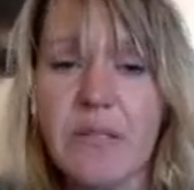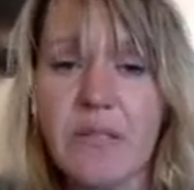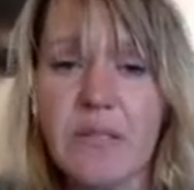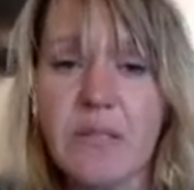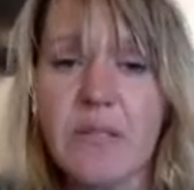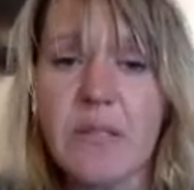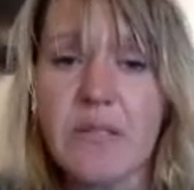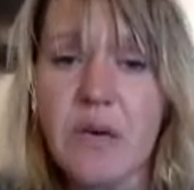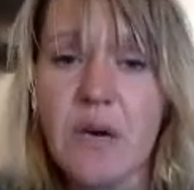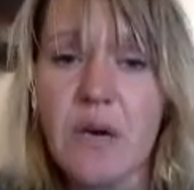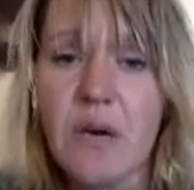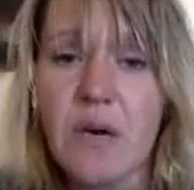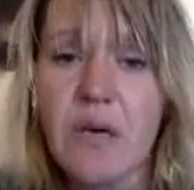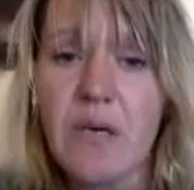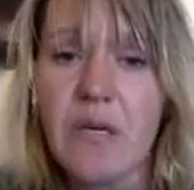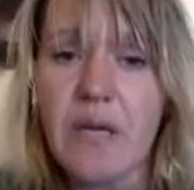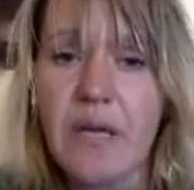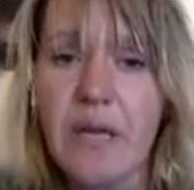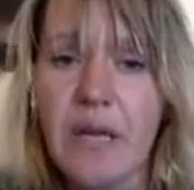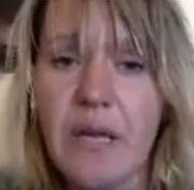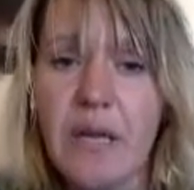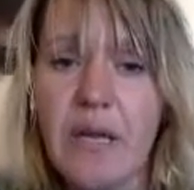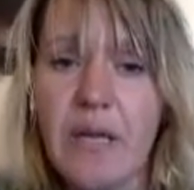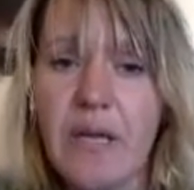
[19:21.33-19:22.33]
stuck
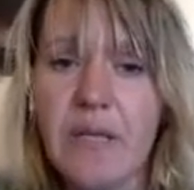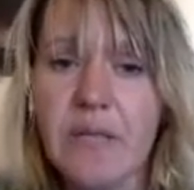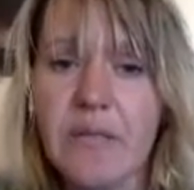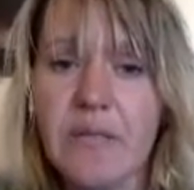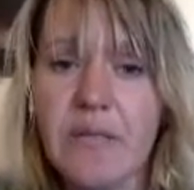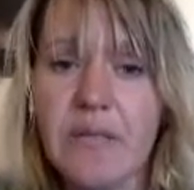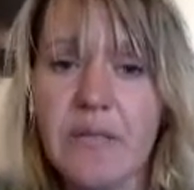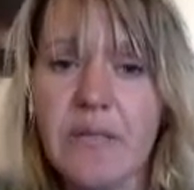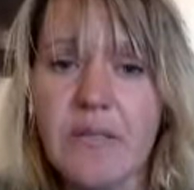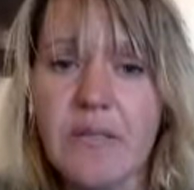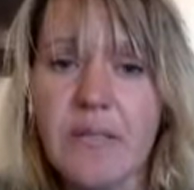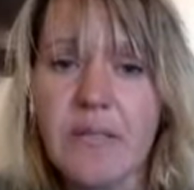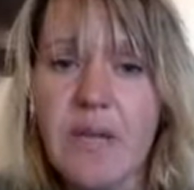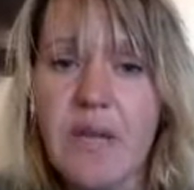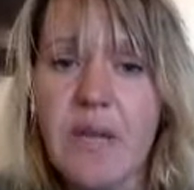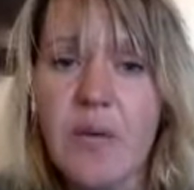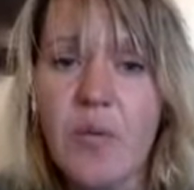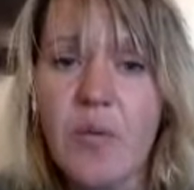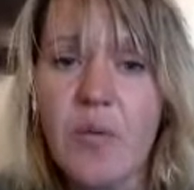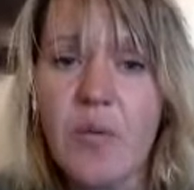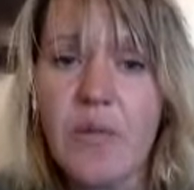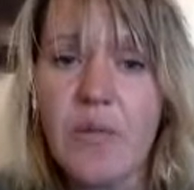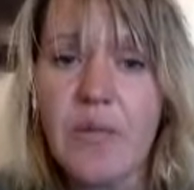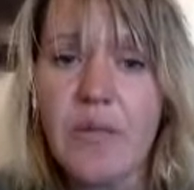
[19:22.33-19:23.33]
and
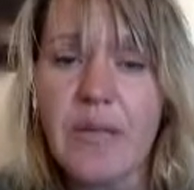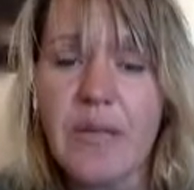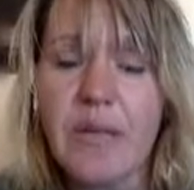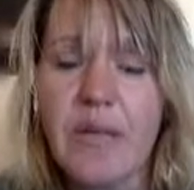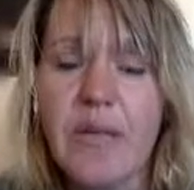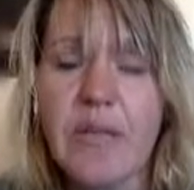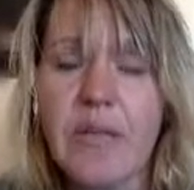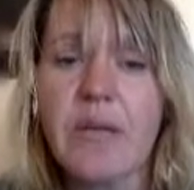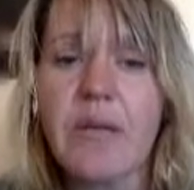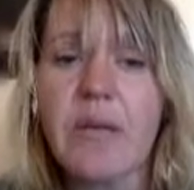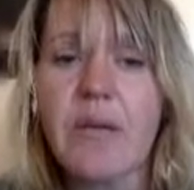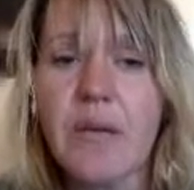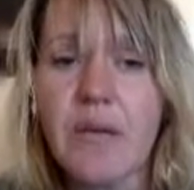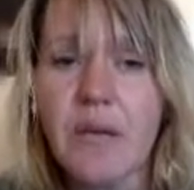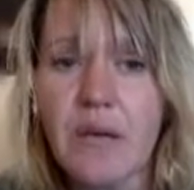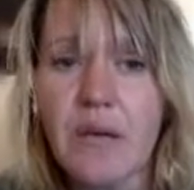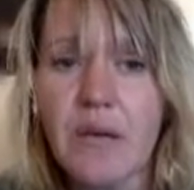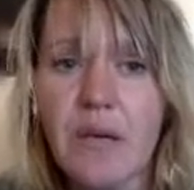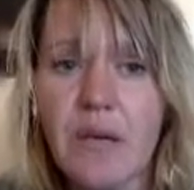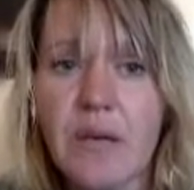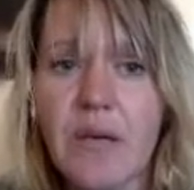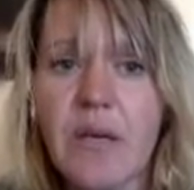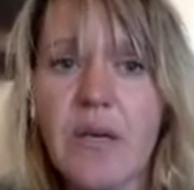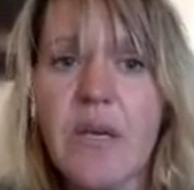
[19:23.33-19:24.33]
we think,
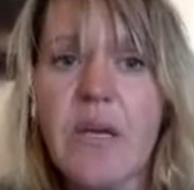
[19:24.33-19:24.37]
oh,